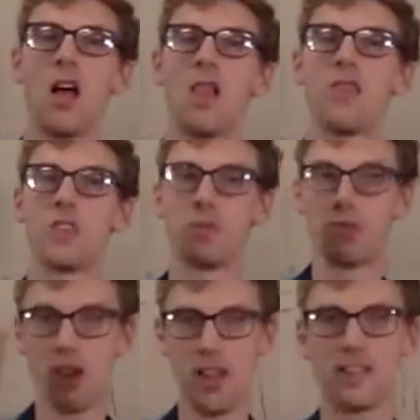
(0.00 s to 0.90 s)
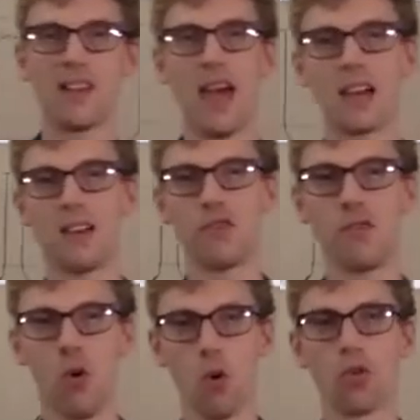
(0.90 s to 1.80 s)
there's pre-selected
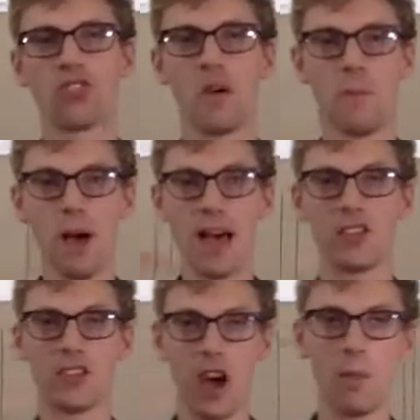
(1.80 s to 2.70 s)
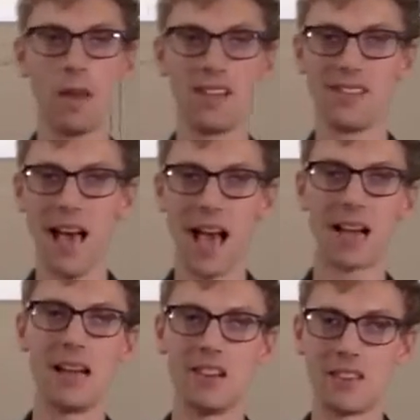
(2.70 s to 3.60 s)
forks that match up
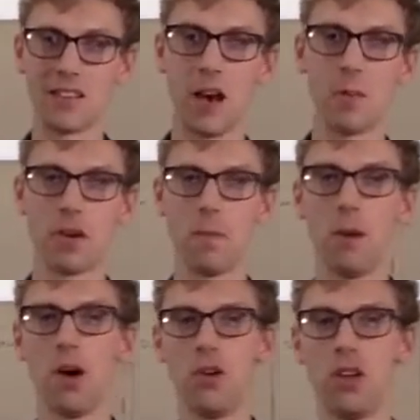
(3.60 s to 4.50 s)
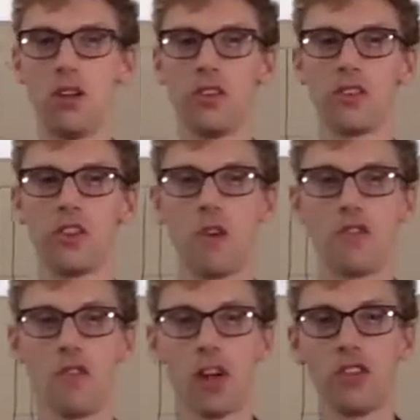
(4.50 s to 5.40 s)
exactly to the type of components. So if
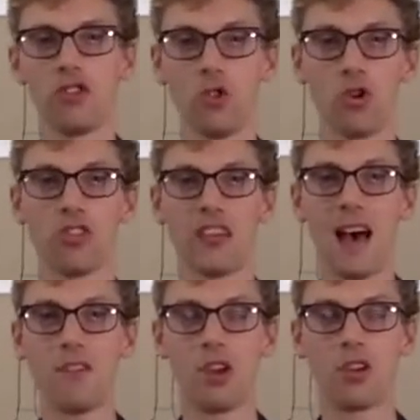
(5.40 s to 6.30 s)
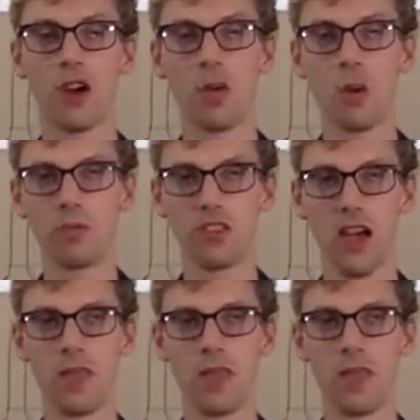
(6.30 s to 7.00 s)
you're unsure, just have a look on our website, the